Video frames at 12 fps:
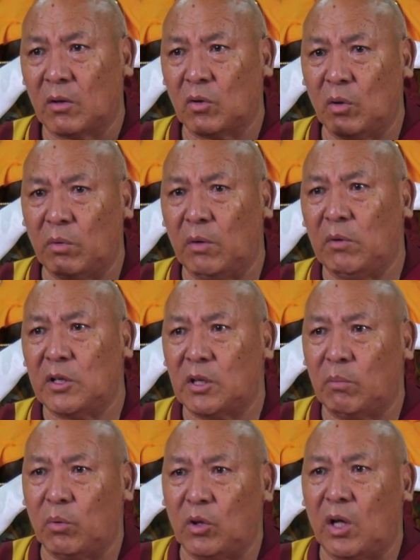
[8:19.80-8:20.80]
So when we
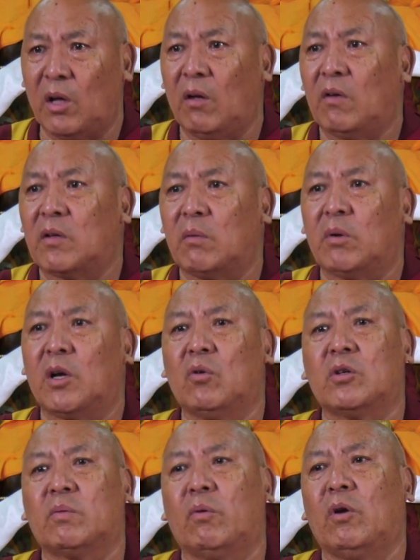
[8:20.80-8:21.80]
say Buddha, somebody
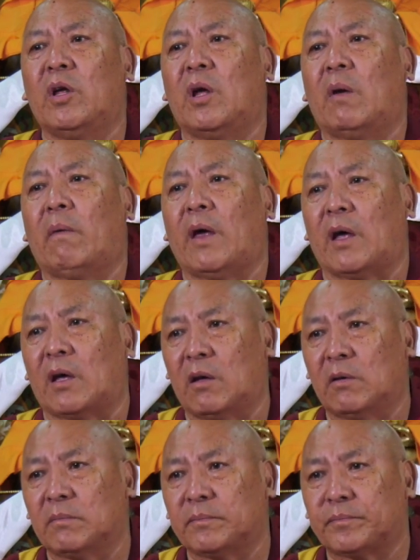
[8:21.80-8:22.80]
who is fully awake,